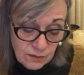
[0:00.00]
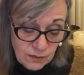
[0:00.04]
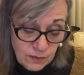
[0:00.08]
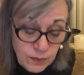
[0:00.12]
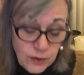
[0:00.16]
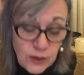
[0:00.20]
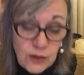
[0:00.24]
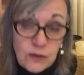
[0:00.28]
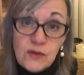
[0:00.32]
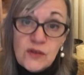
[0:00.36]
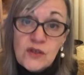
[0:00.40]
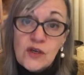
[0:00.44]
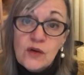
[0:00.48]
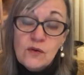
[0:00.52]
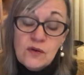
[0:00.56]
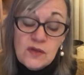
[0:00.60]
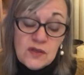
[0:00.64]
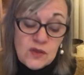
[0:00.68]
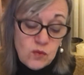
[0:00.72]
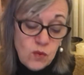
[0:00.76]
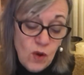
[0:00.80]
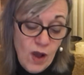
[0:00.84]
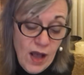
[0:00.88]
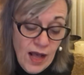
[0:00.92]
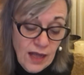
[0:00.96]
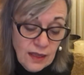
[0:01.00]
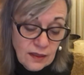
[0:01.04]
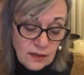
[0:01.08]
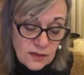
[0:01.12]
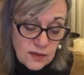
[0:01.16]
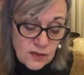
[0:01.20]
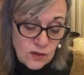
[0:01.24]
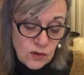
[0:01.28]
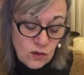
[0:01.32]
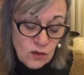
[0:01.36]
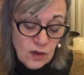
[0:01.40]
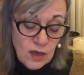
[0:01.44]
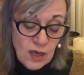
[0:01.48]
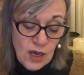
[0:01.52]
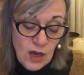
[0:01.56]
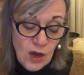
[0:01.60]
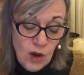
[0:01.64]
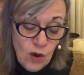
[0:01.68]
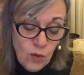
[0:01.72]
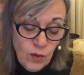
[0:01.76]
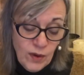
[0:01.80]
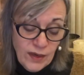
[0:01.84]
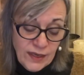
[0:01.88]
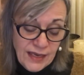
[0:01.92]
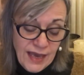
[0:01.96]
Pluto as well. So
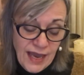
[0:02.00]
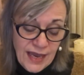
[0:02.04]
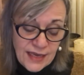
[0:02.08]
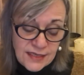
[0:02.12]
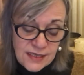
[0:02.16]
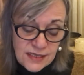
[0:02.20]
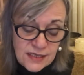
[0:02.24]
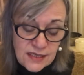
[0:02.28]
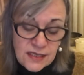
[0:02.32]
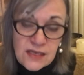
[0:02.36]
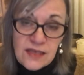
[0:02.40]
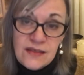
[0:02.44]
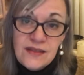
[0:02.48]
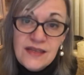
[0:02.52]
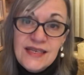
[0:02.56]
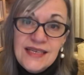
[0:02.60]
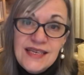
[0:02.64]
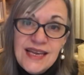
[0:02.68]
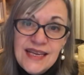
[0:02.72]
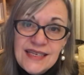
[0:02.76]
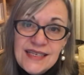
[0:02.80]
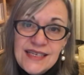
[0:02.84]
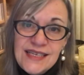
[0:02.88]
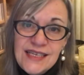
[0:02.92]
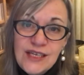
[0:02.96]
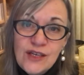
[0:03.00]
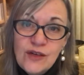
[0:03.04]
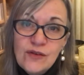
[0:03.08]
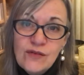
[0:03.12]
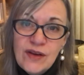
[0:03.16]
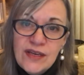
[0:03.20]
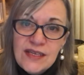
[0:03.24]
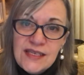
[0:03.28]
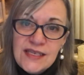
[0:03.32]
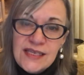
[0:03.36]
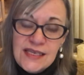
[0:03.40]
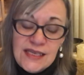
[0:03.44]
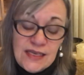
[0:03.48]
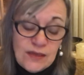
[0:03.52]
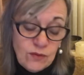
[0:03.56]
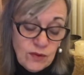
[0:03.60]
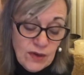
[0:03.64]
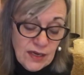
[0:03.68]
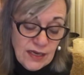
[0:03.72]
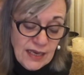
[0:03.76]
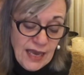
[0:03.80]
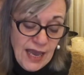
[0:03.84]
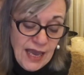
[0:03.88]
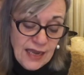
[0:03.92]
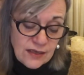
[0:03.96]
we get into the nitty-gritty.
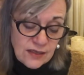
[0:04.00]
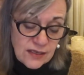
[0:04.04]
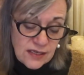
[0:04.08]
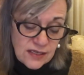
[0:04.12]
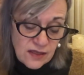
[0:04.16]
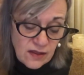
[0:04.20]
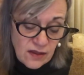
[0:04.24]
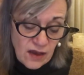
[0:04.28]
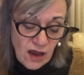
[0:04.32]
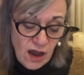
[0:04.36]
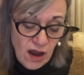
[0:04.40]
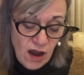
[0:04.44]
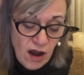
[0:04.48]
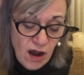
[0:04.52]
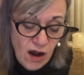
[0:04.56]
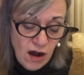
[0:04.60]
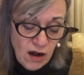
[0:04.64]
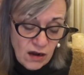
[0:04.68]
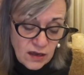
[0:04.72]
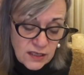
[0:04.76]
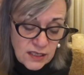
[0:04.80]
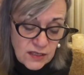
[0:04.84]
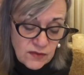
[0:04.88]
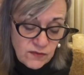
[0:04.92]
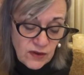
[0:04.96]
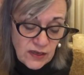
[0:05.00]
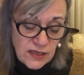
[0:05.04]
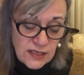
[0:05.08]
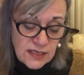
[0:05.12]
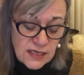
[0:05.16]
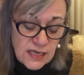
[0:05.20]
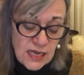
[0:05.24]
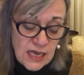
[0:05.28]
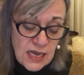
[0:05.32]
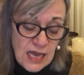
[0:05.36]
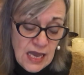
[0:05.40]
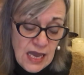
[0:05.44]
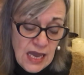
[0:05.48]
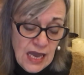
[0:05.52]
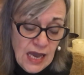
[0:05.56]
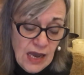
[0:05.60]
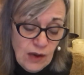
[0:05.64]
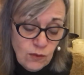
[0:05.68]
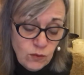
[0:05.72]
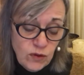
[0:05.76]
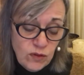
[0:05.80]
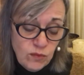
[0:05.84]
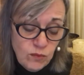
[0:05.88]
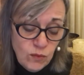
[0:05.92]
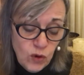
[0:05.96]
We get into the heart of it.
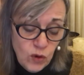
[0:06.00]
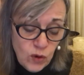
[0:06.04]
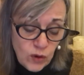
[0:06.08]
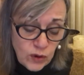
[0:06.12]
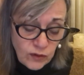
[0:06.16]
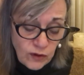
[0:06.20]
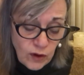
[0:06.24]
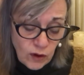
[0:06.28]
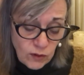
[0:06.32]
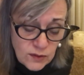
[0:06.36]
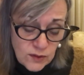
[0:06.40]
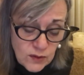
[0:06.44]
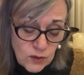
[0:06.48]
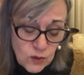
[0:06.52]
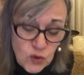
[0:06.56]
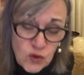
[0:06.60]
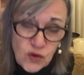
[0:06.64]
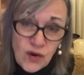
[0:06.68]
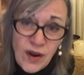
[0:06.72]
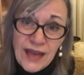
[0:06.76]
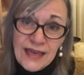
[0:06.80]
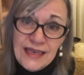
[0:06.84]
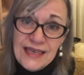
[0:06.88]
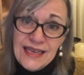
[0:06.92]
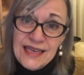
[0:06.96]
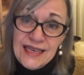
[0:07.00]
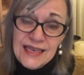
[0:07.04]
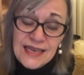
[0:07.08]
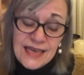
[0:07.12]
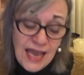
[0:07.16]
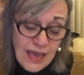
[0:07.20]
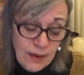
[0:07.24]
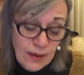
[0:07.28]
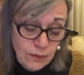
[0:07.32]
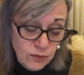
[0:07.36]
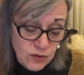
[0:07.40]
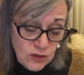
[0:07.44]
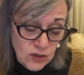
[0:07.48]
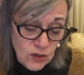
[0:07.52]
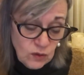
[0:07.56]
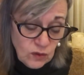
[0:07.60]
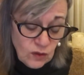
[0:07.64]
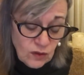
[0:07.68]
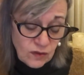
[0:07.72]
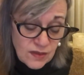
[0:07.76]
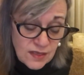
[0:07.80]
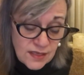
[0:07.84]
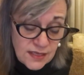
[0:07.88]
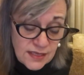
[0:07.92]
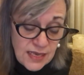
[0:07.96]
And with Mercury also trining Neptune
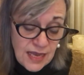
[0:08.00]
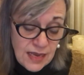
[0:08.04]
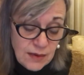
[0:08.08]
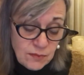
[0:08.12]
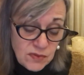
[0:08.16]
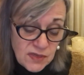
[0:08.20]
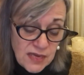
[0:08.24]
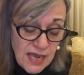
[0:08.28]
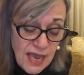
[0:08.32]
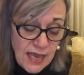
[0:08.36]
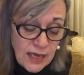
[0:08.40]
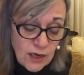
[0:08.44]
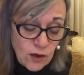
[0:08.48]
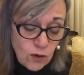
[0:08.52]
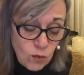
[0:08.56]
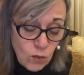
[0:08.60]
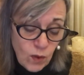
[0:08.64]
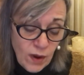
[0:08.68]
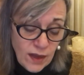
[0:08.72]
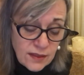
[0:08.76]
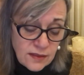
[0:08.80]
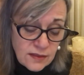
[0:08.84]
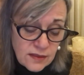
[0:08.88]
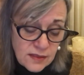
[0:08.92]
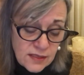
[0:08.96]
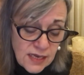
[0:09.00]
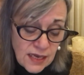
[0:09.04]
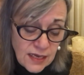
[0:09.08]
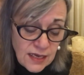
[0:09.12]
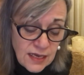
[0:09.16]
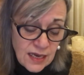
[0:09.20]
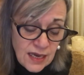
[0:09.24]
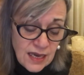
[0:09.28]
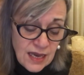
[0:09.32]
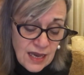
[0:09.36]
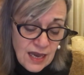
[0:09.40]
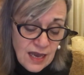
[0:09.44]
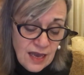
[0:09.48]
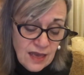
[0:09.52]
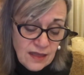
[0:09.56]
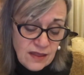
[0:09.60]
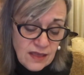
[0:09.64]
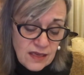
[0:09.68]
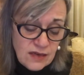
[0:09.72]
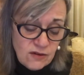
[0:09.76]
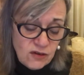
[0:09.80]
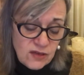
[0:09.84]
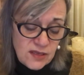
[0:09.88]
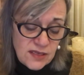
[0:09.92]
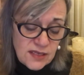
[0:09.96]
on the same day on Wednesday,
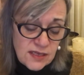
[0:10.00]
there is